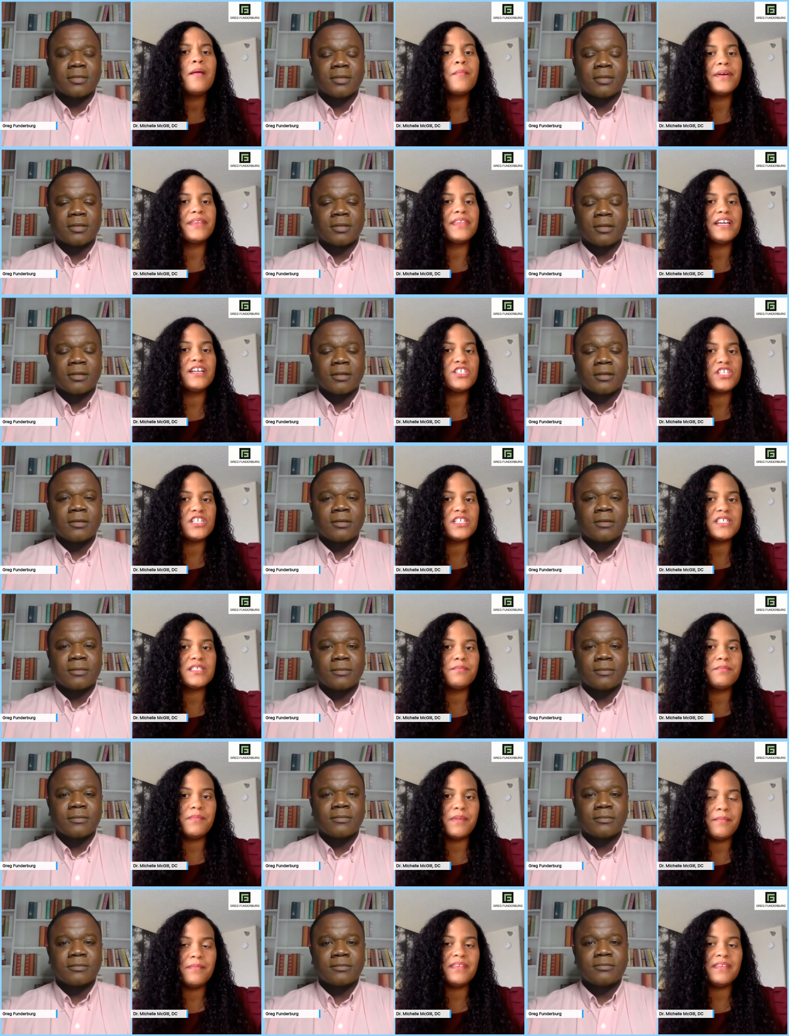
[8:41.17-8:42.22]
Speaker 1: but they're just
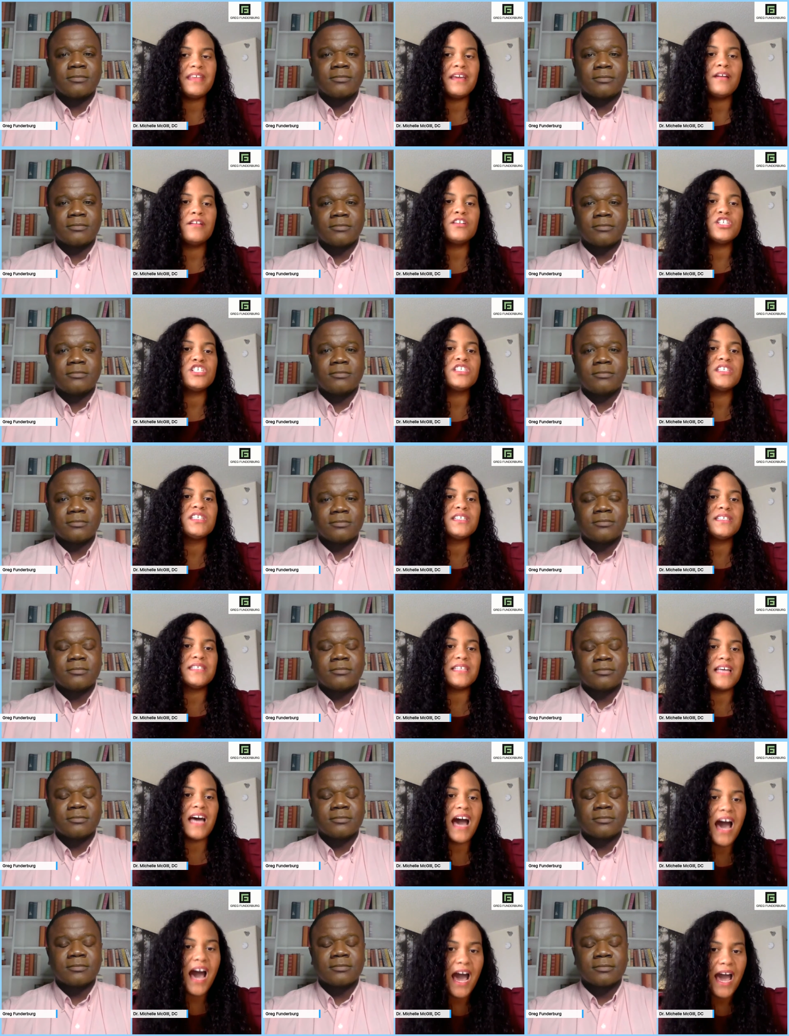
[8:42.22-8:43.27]
meant, they're just
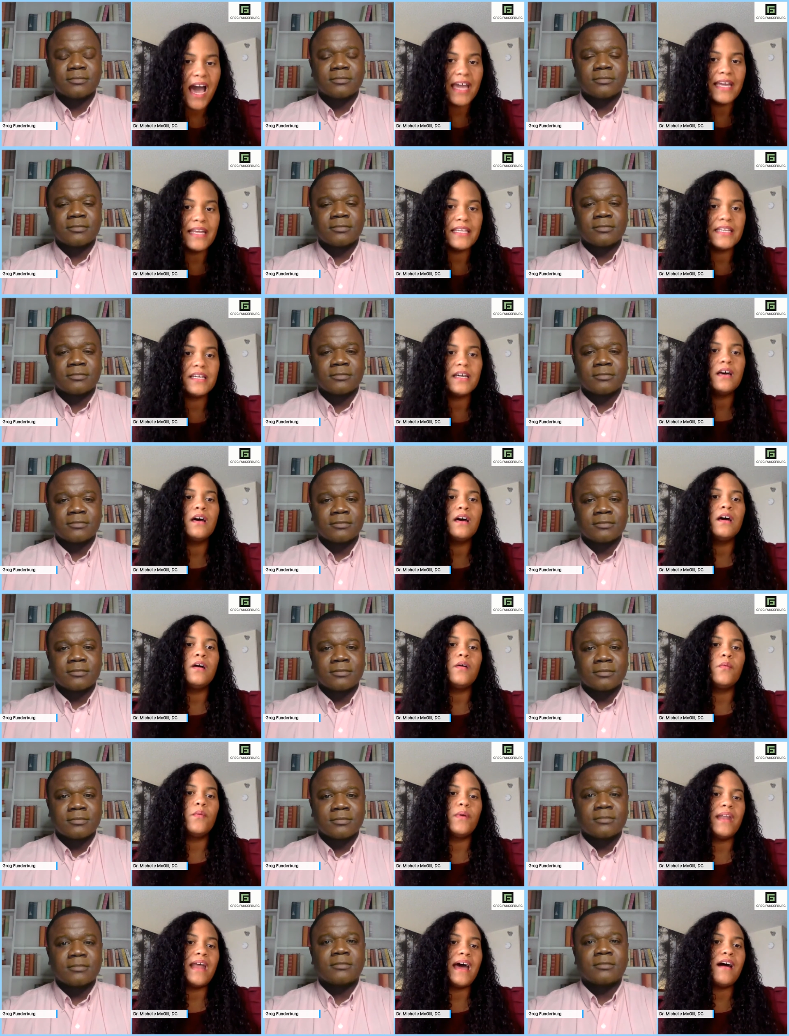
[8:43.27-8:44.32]
designed
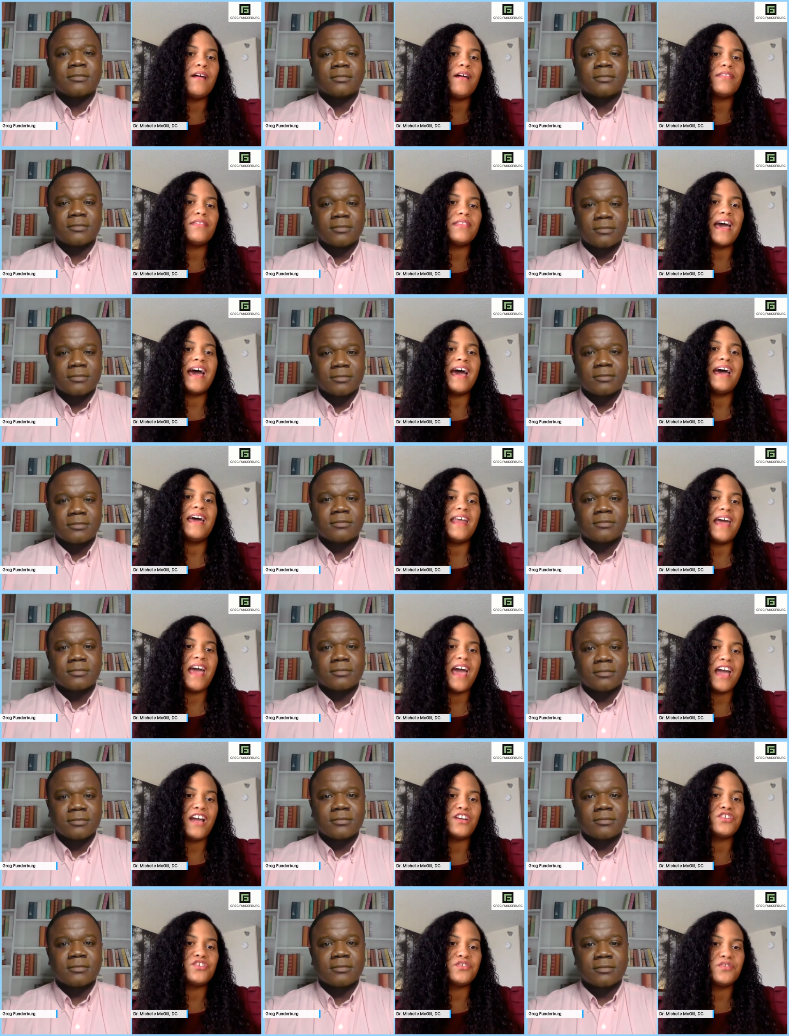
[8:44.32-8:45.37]
without that
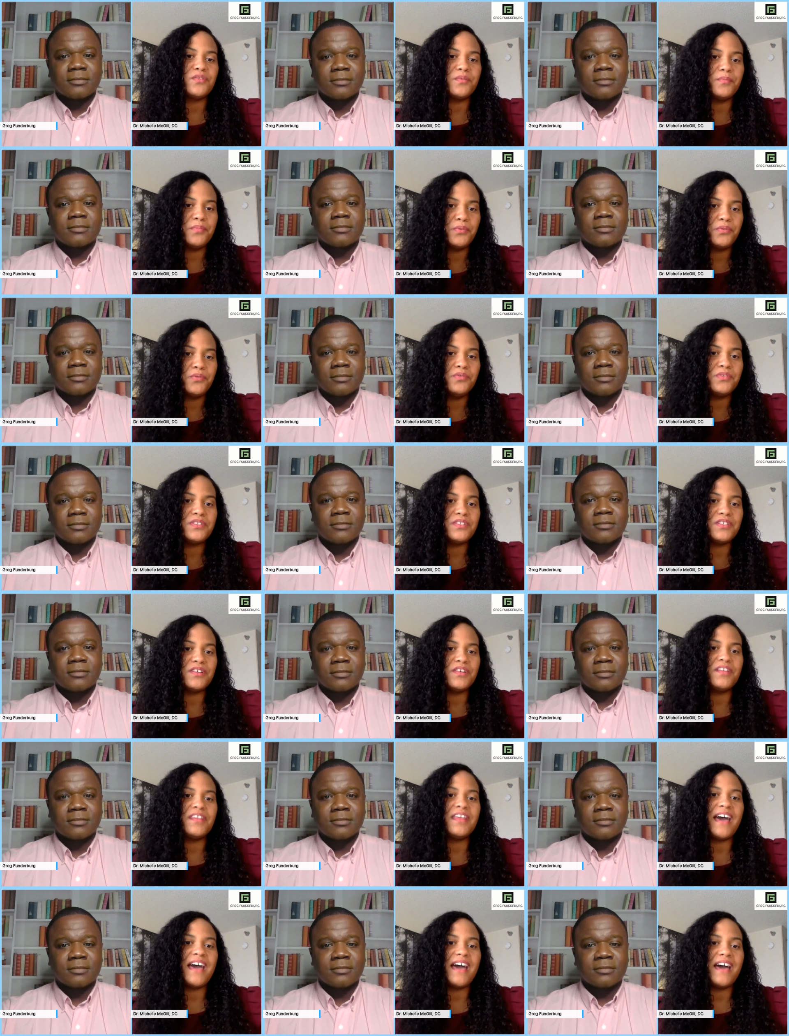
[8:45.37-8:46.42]
extra
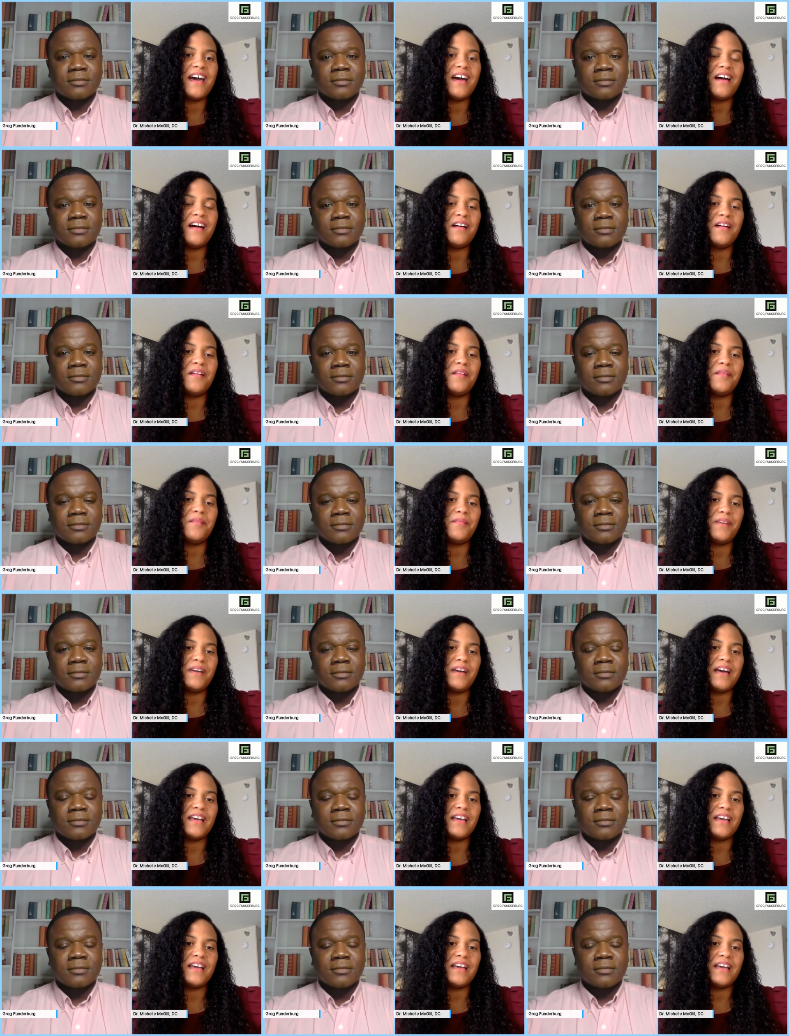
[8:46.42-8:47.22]
booster that um,